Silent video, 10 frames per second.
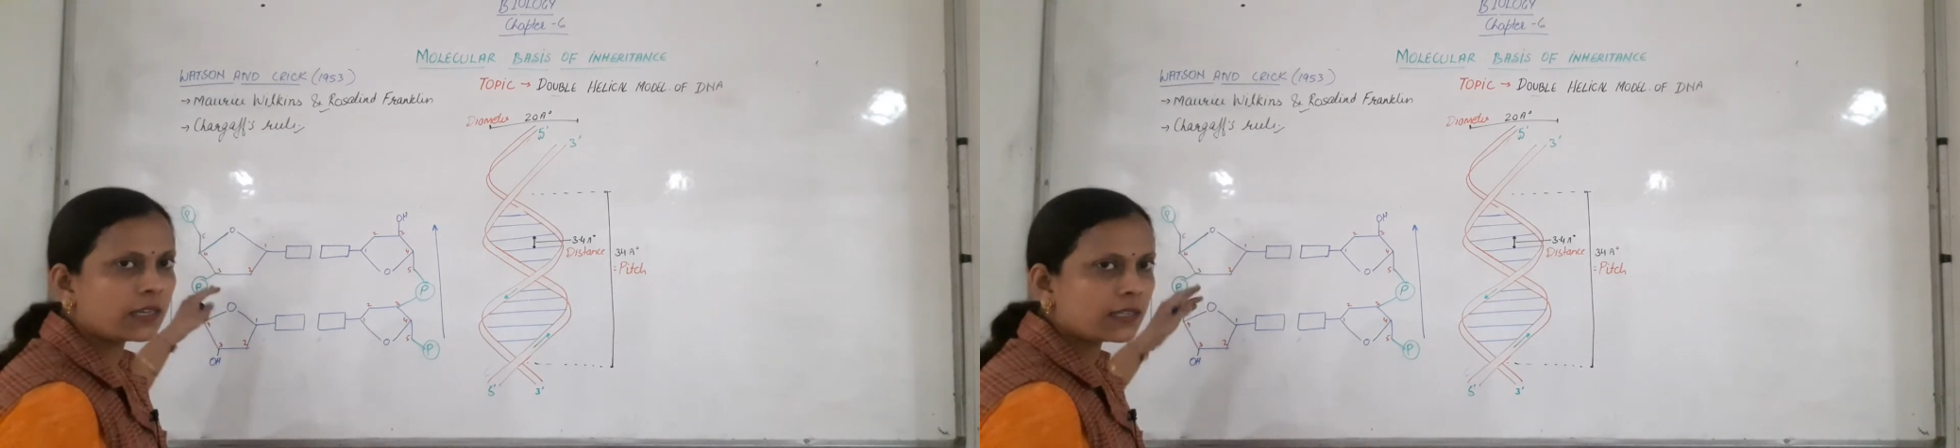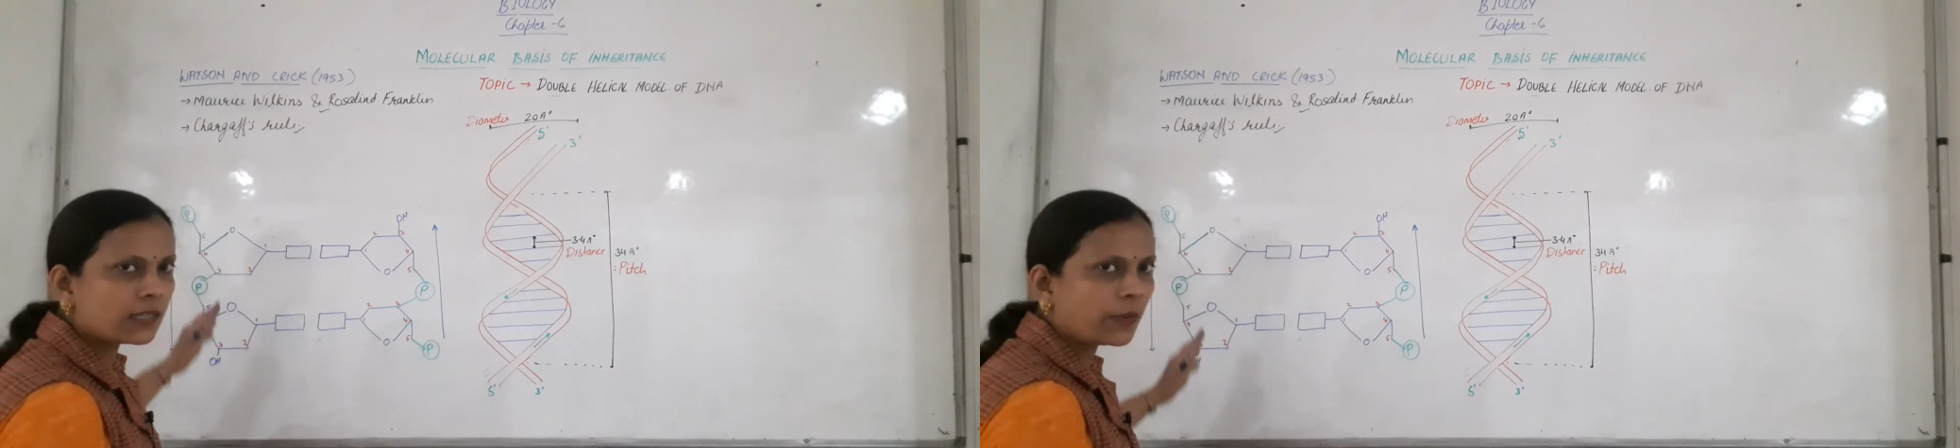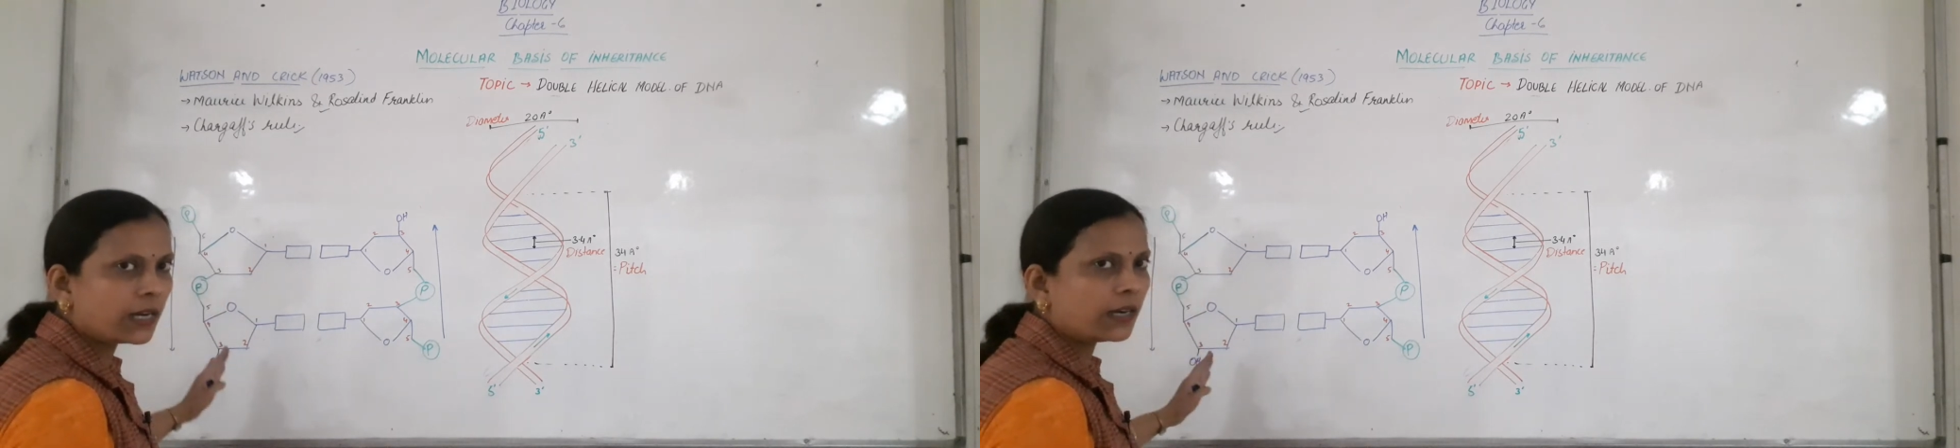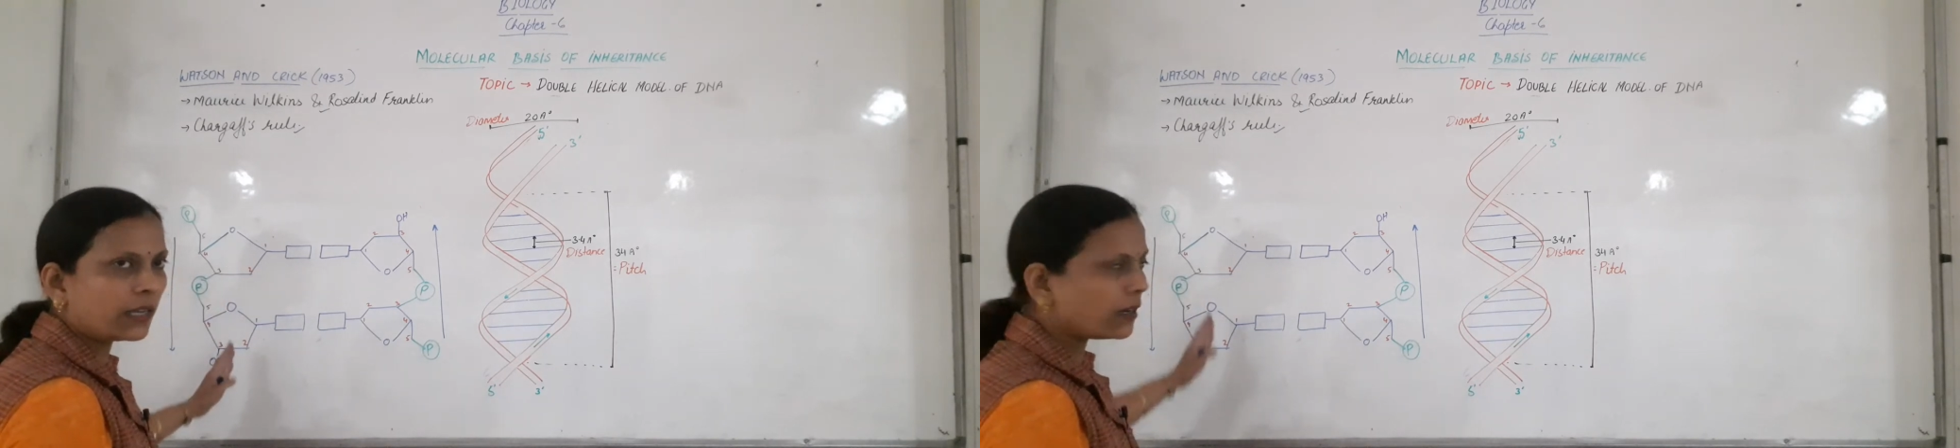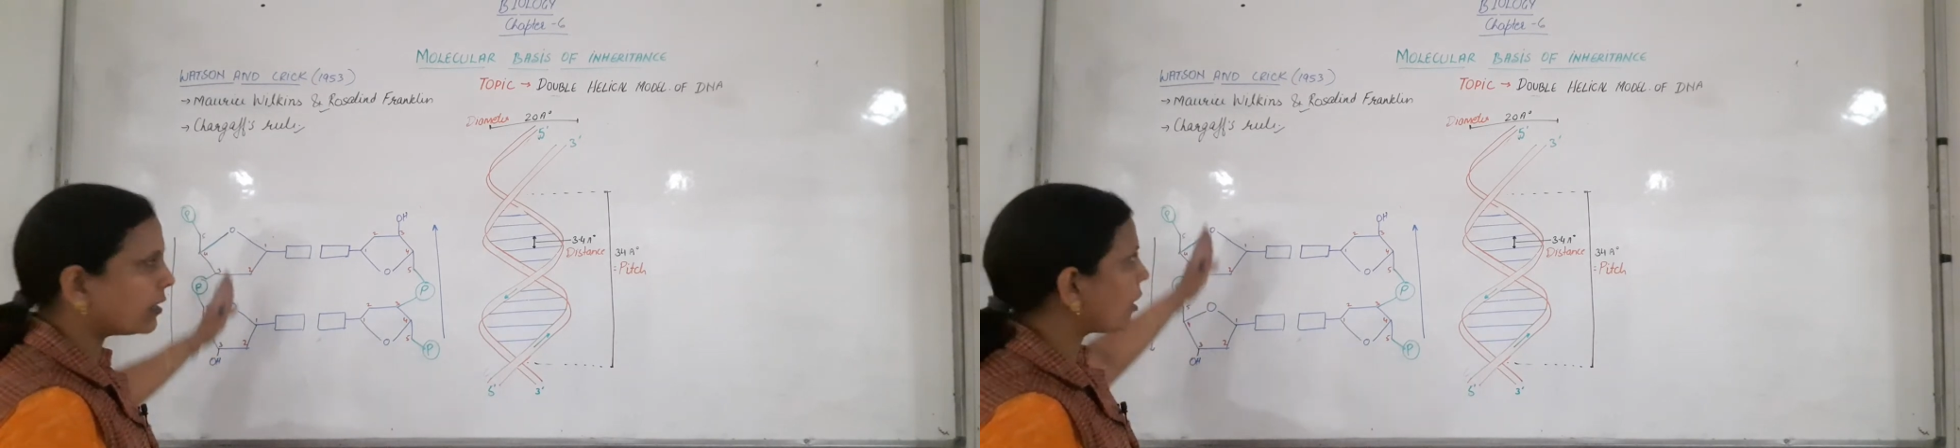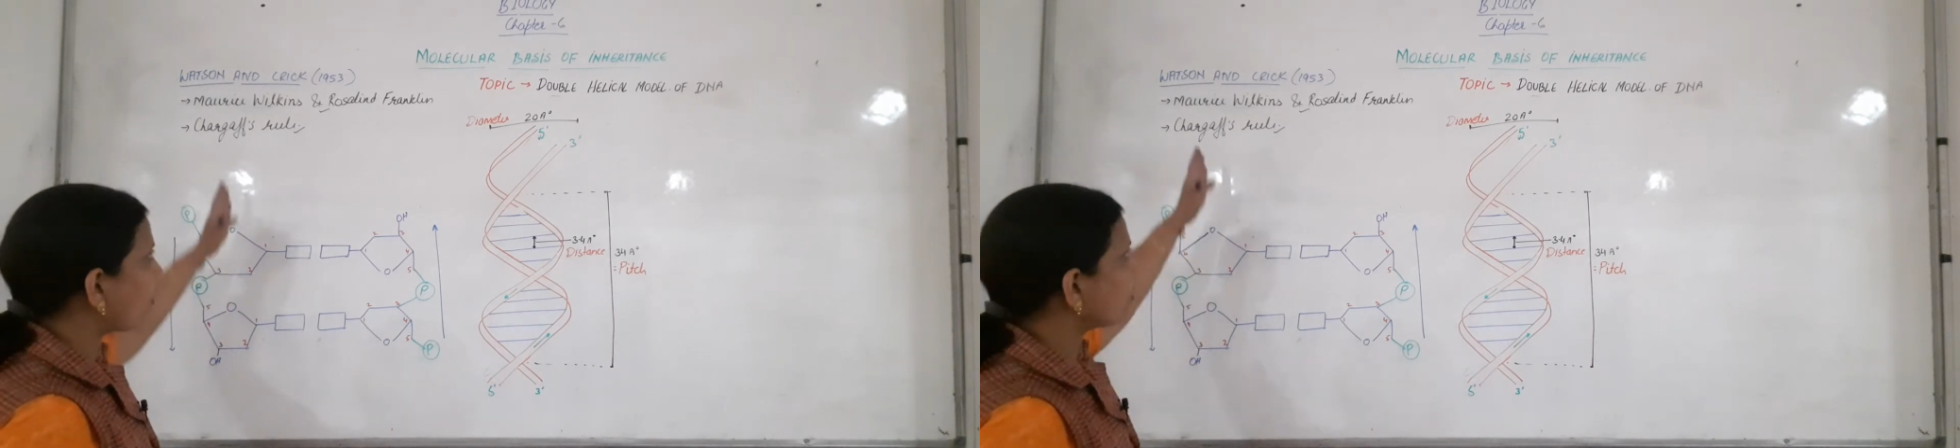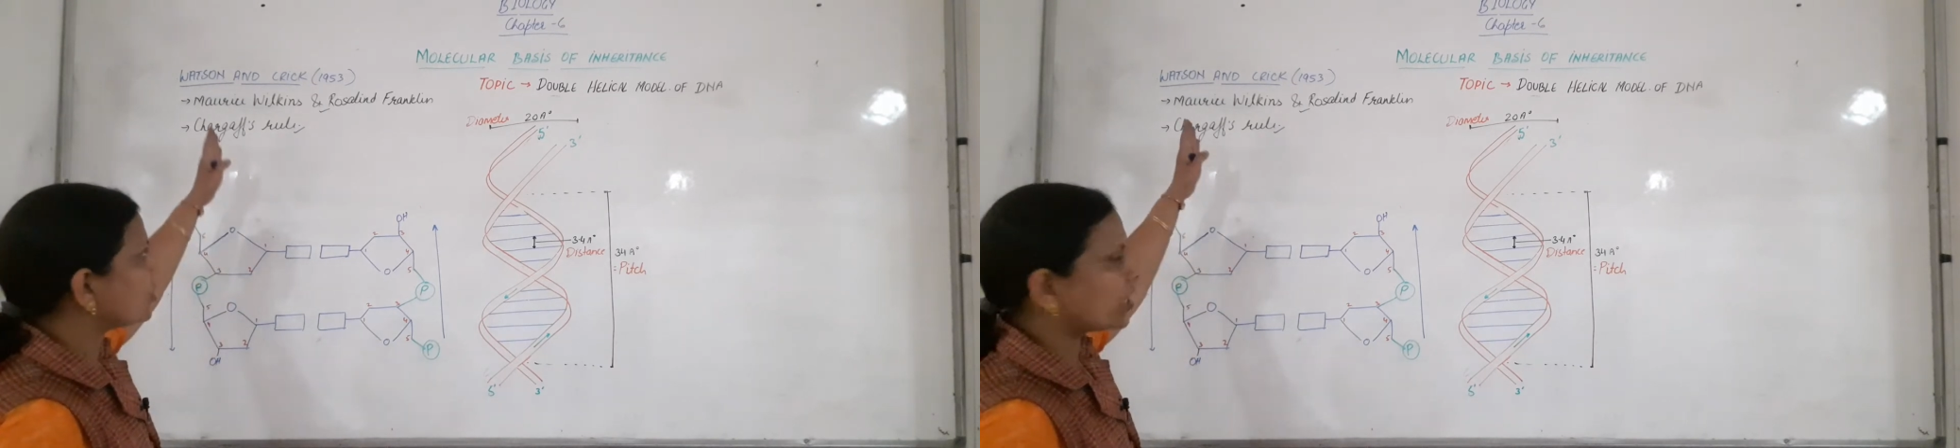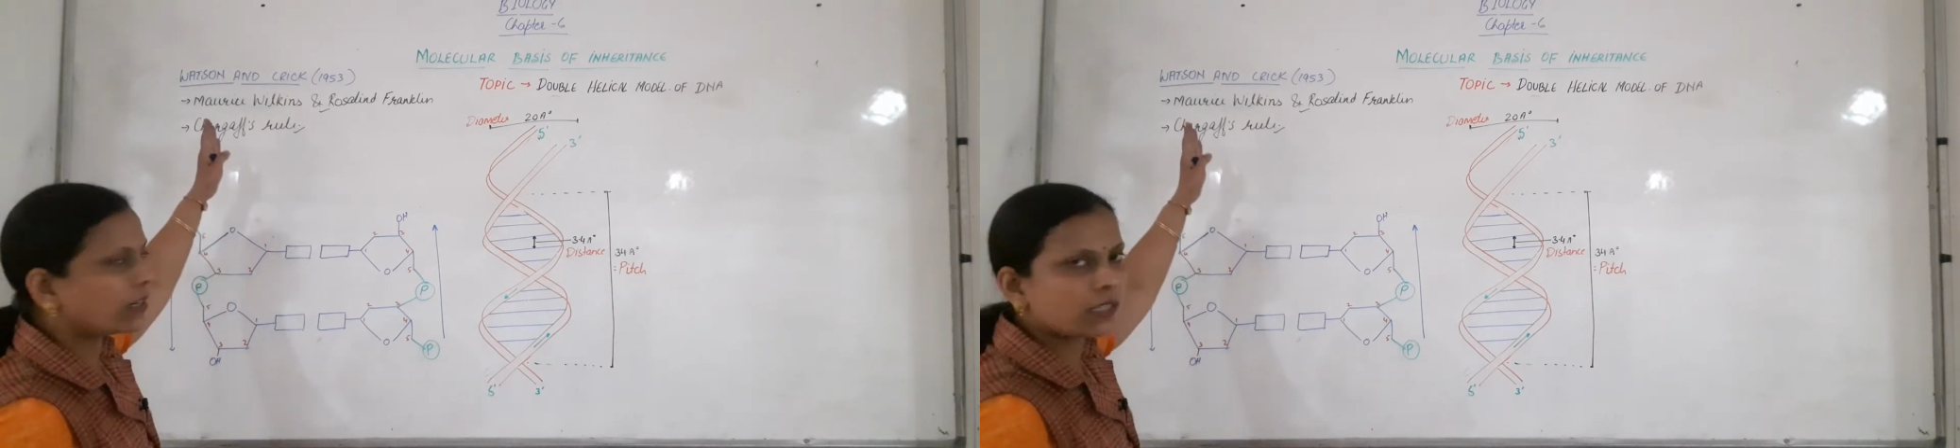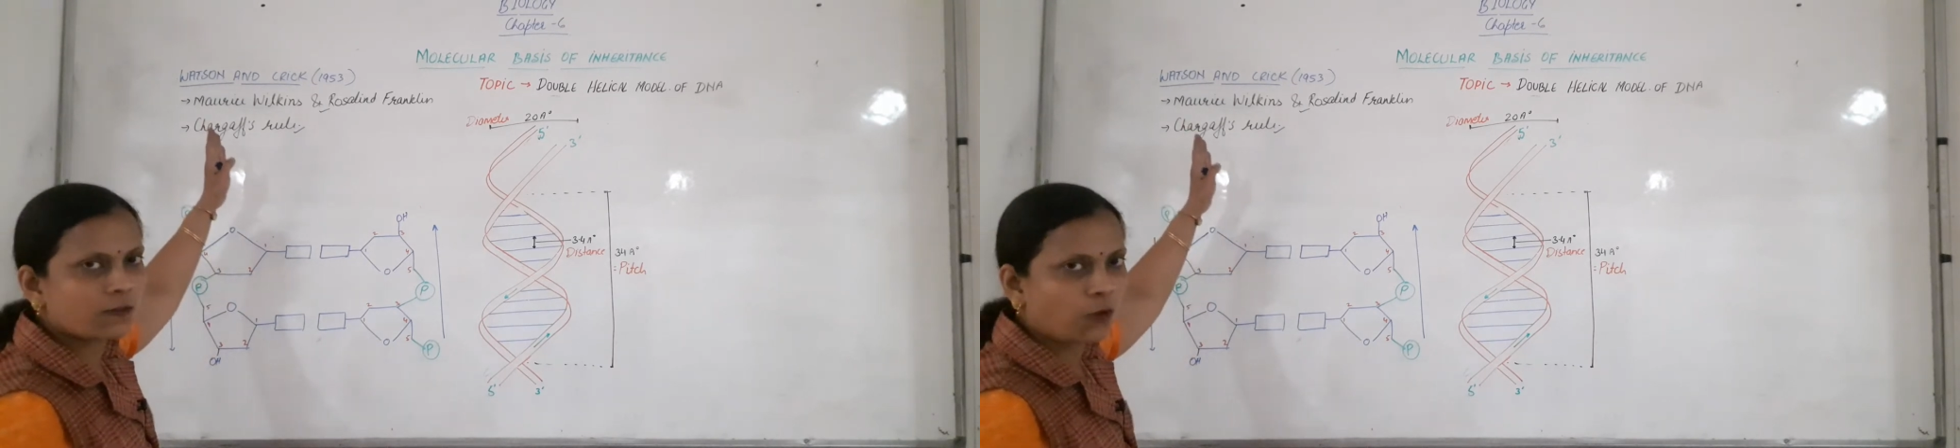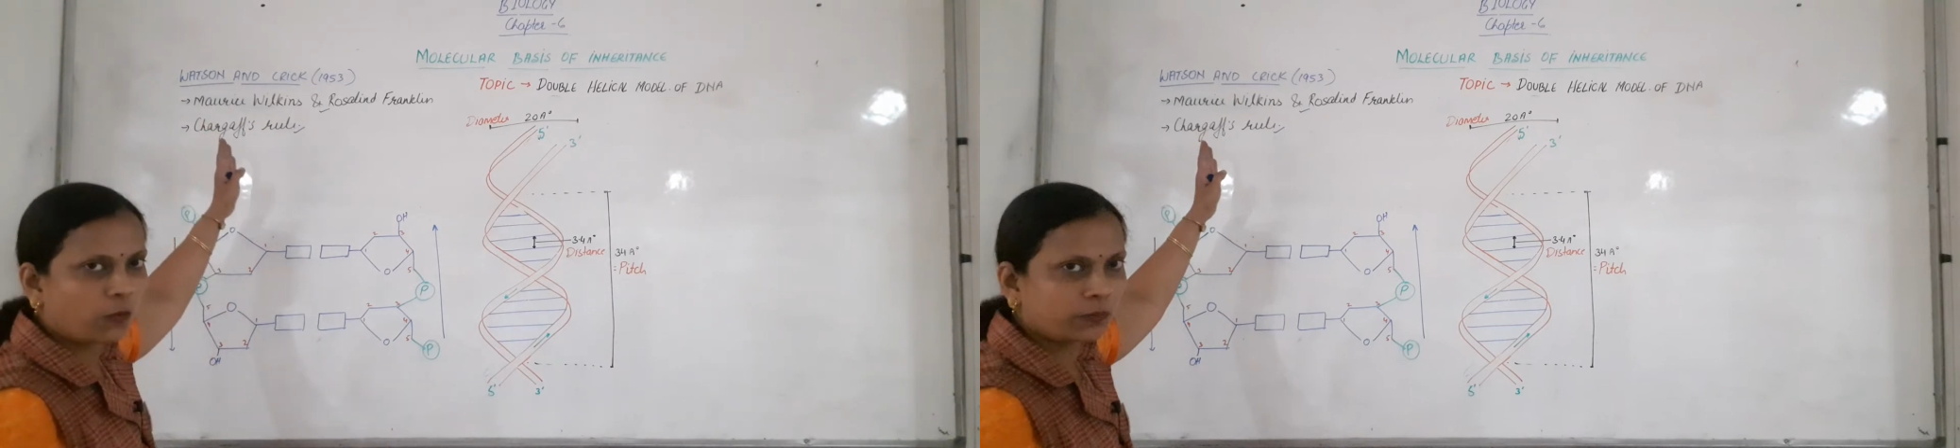Similarly, a long chain
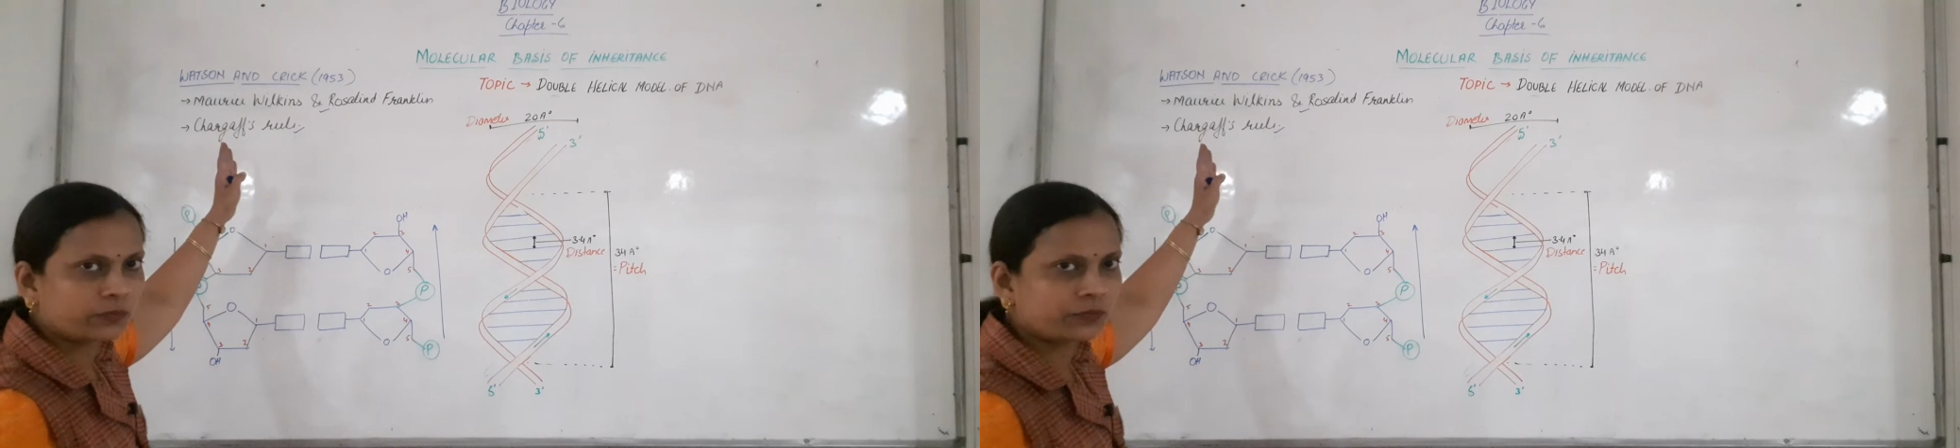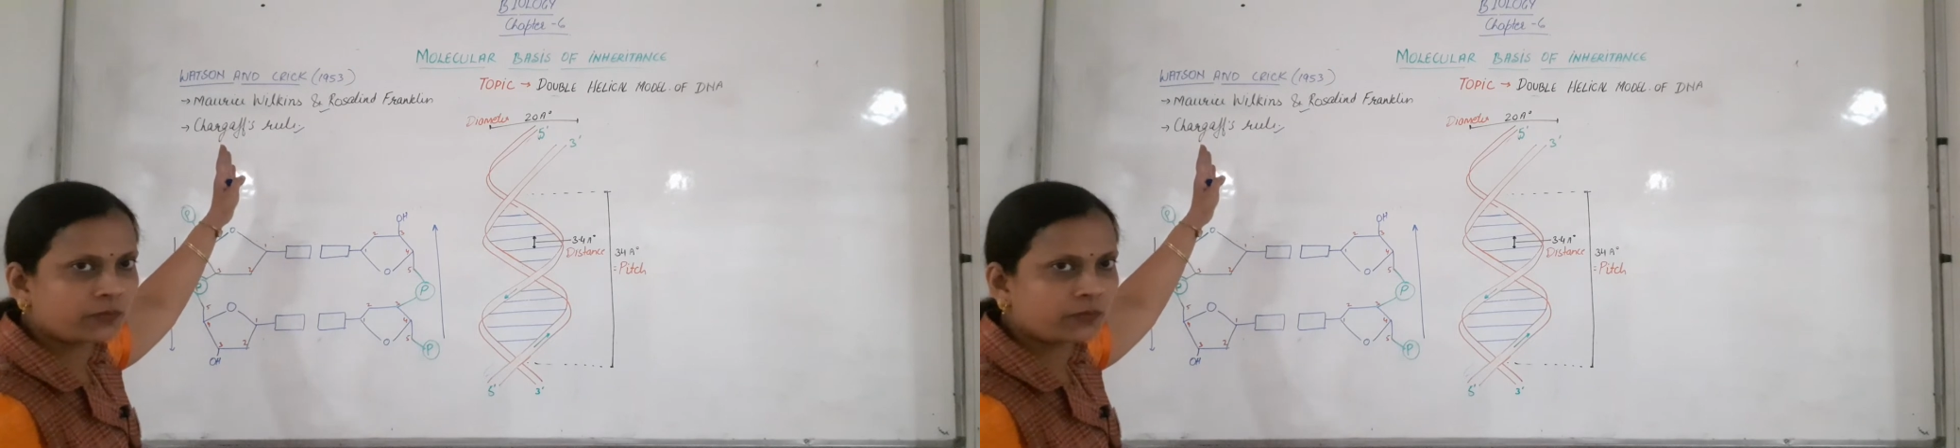is formed.